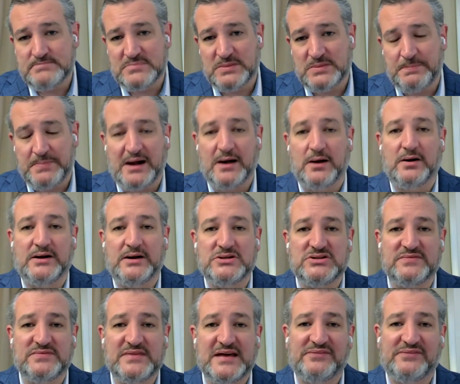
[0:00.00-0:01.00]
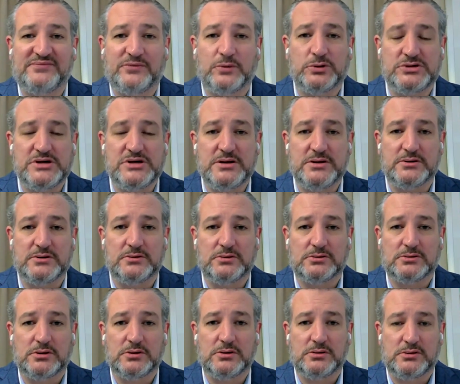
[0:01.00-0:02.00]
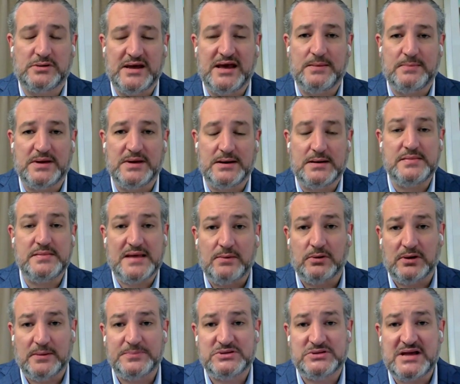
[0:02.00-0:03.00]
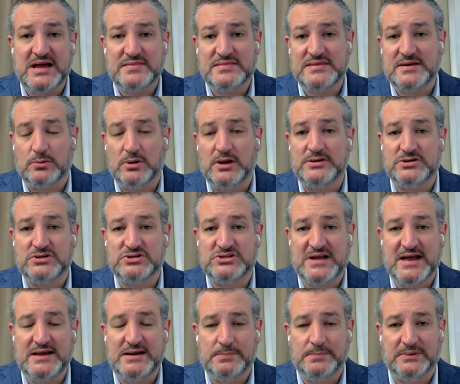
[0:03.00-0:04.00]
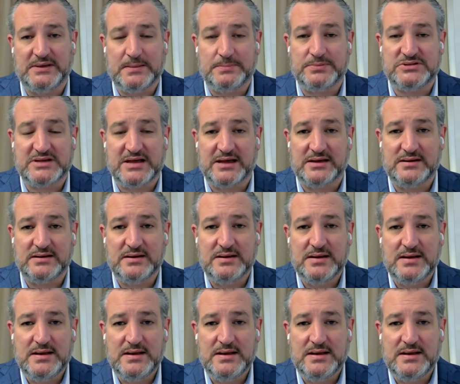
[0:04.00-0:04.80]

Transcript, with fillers: the parents of that fourteen-year-old girl came in, and they were upset. They were understandably upset.